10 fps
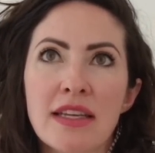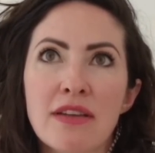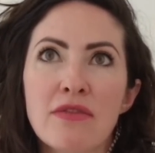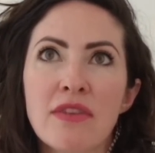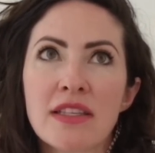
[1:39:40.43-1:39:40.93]

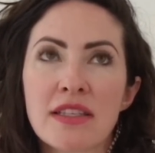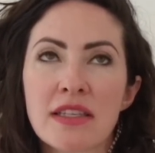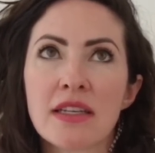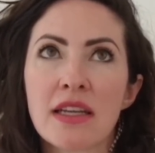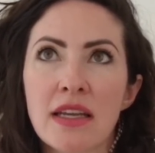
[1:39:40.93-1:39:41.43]

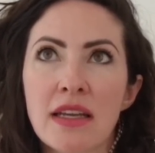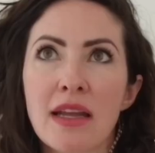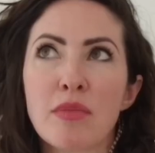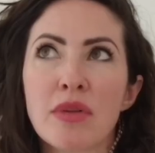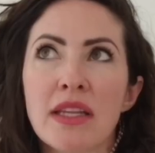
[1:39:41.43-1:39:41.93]
invested in
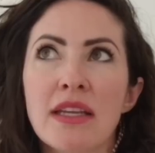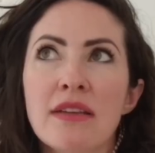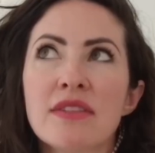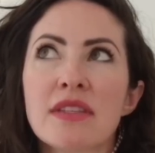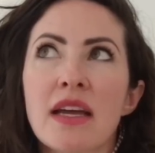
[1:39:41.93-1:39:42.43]
and
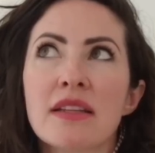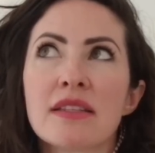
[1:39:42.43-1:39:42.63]
believes that